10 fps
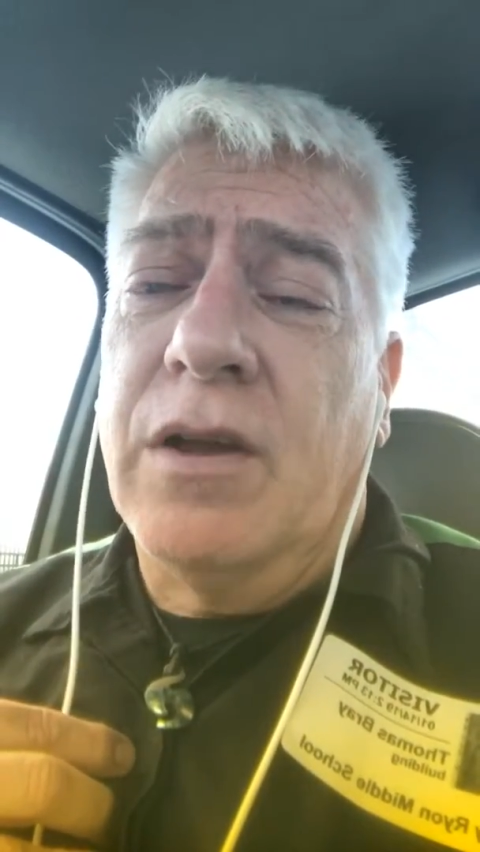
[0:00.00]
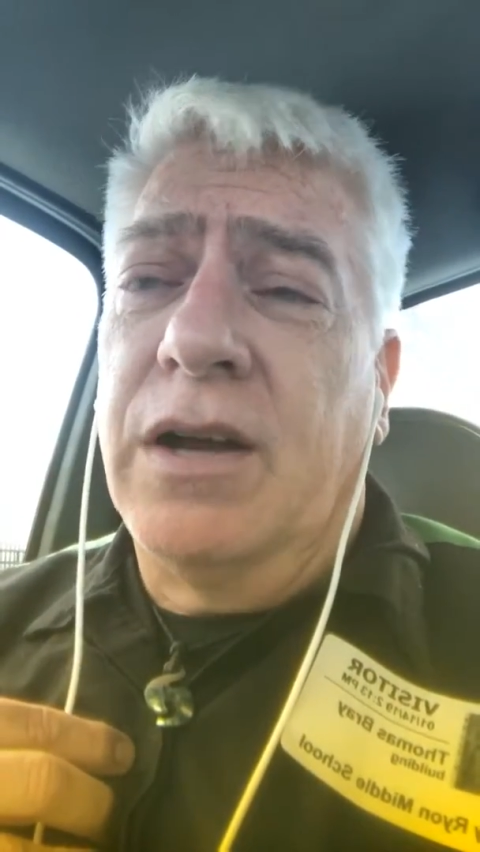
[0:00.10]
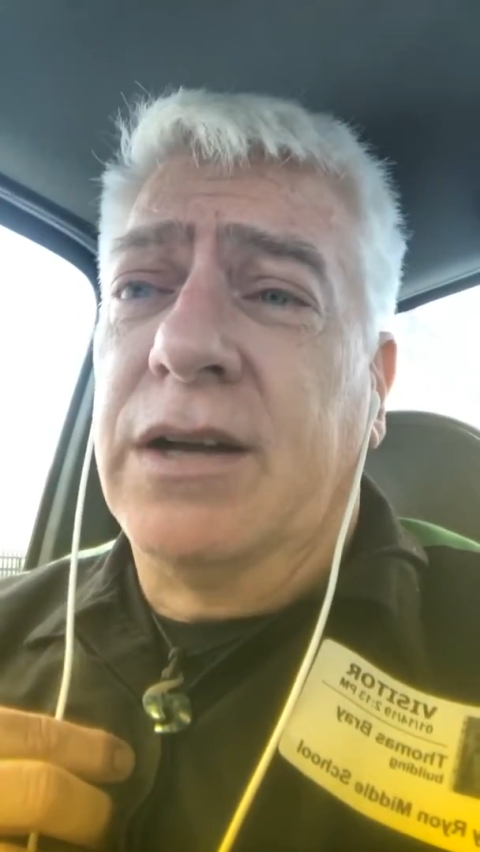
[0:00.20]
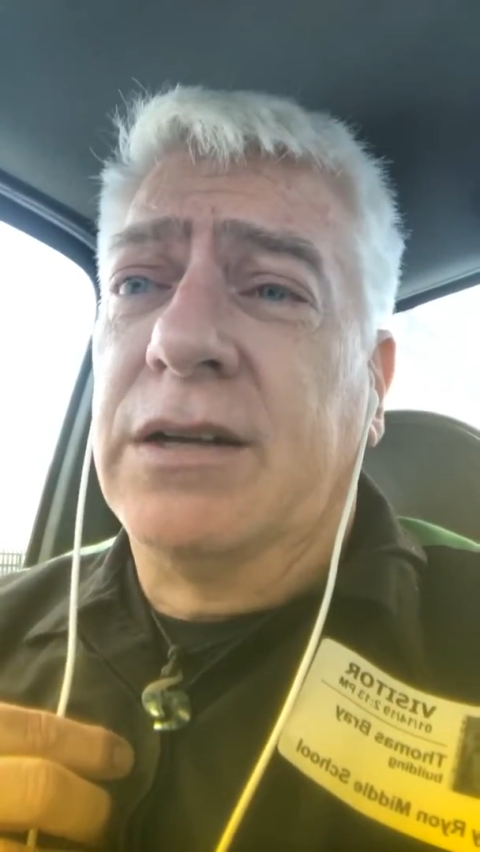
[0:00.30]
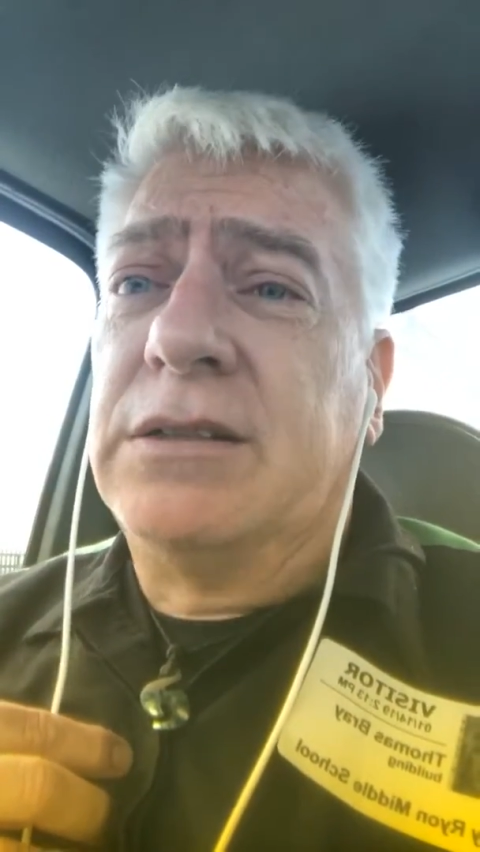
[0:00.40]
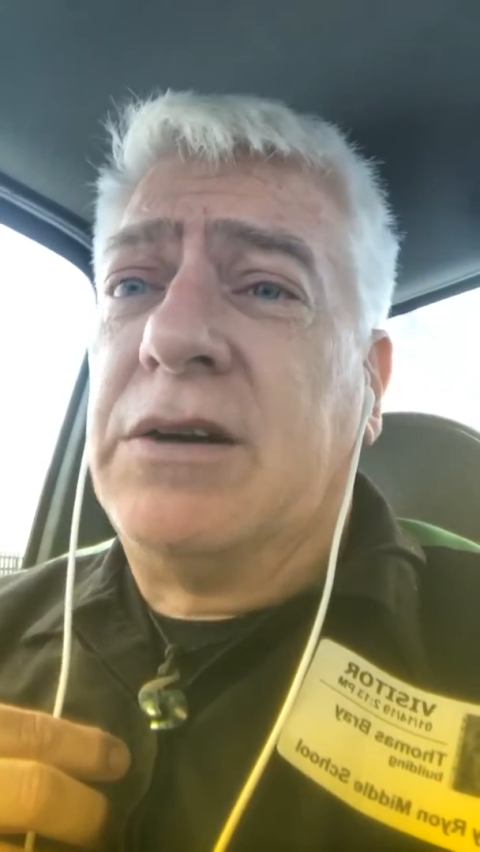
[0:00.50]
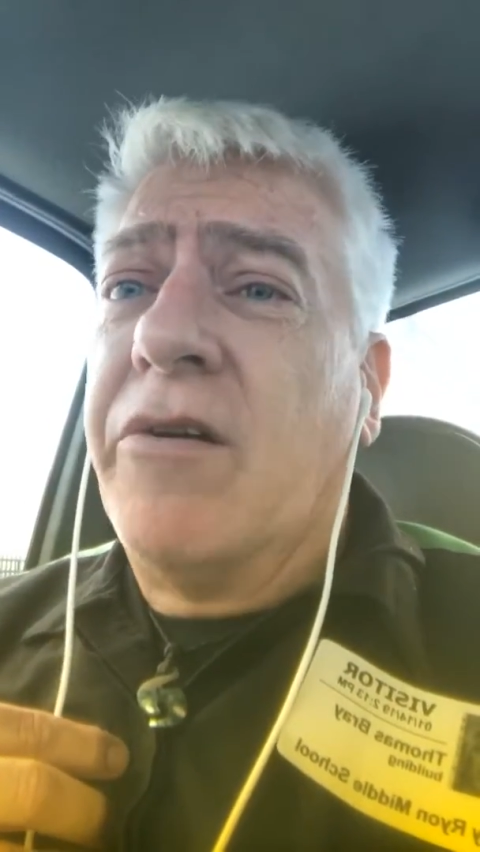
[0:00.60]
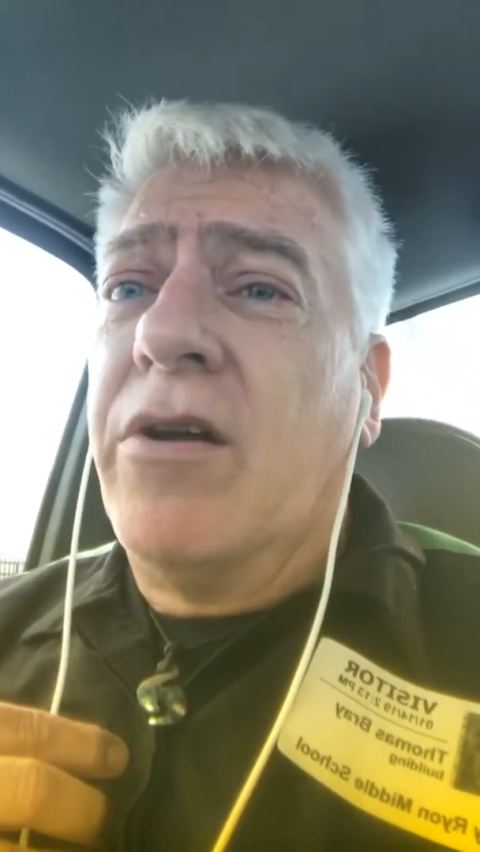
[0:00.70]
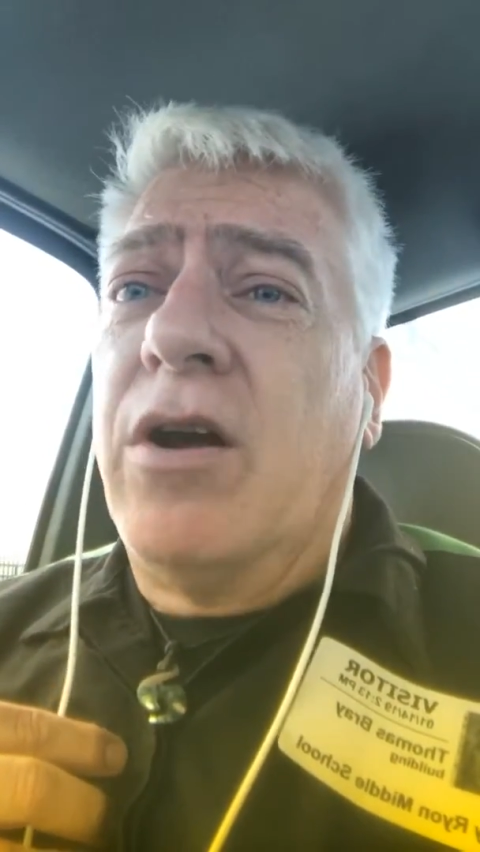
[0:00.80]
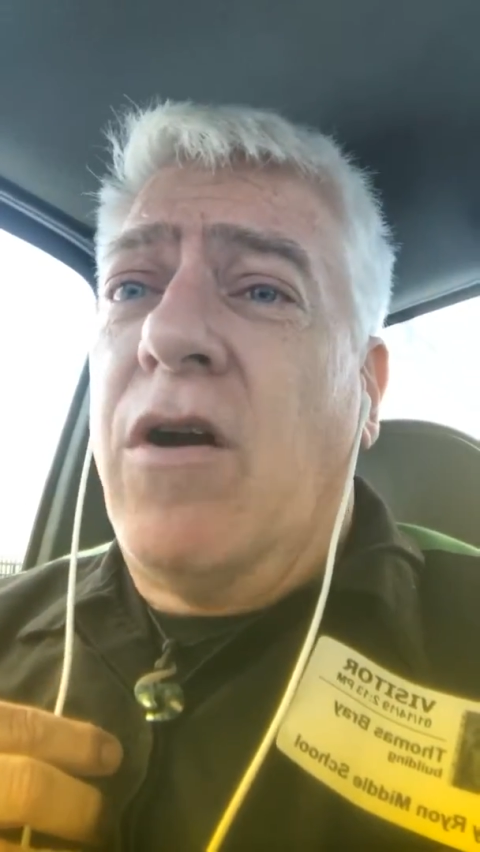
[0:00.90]
I
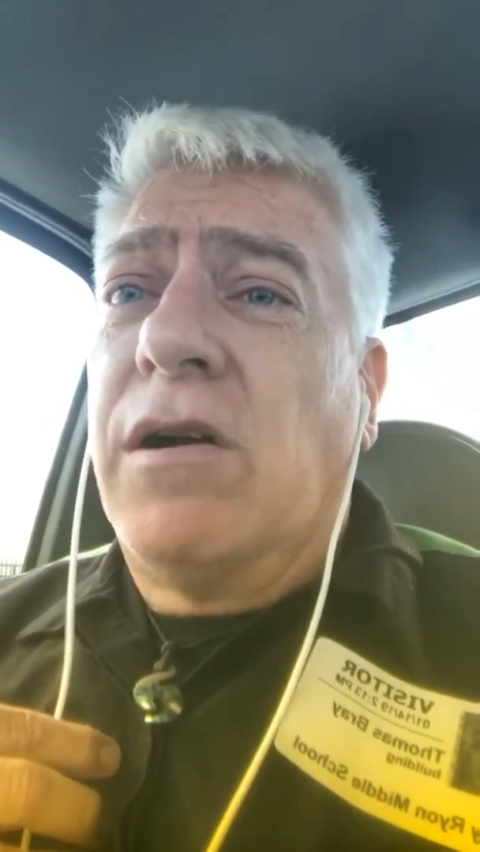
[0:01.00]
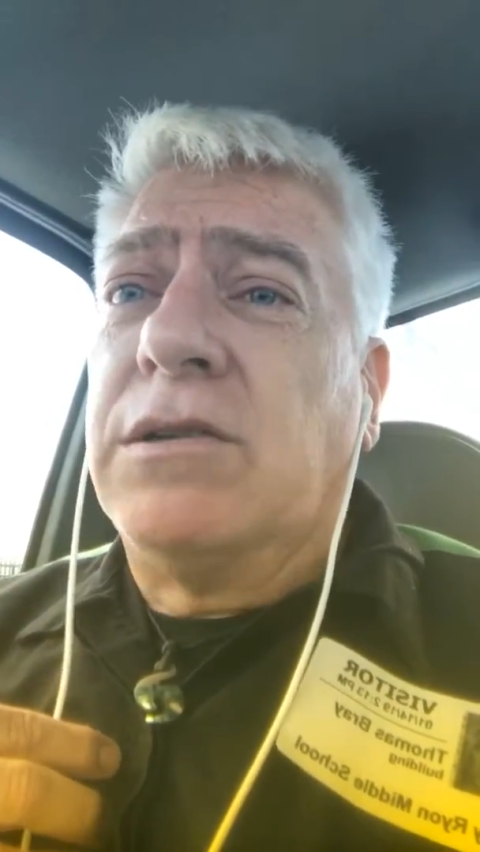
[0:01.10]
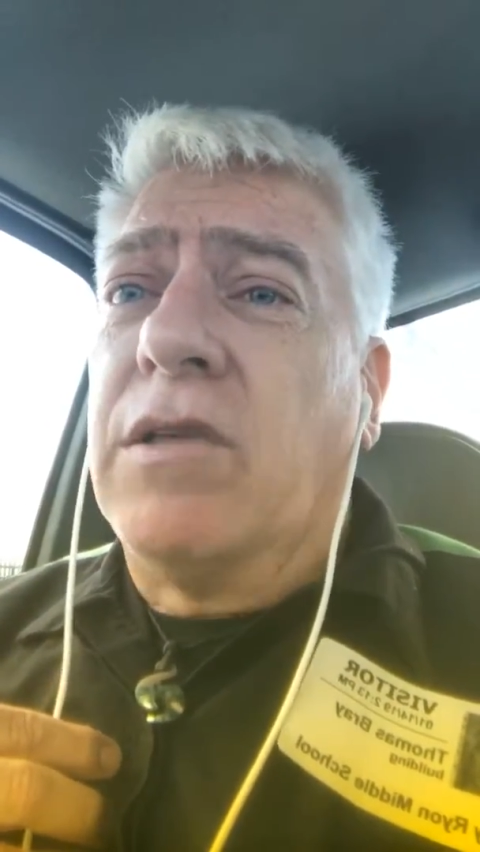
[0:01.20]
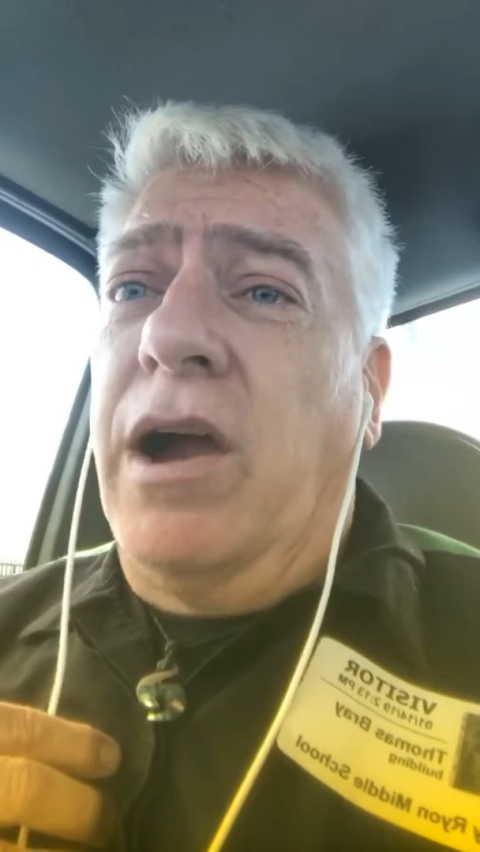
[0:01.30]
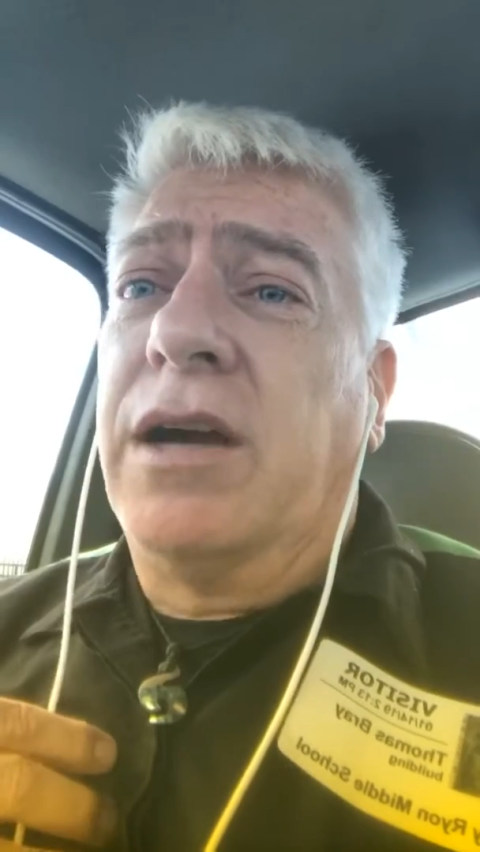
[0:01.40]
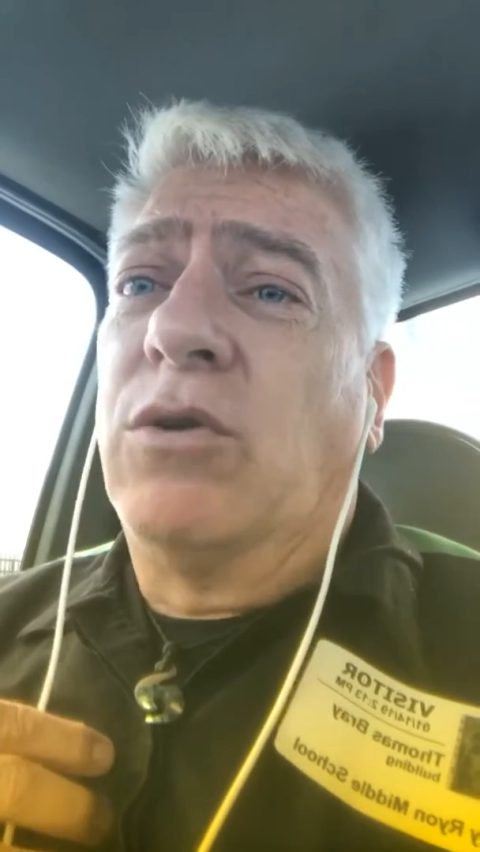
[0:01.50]
can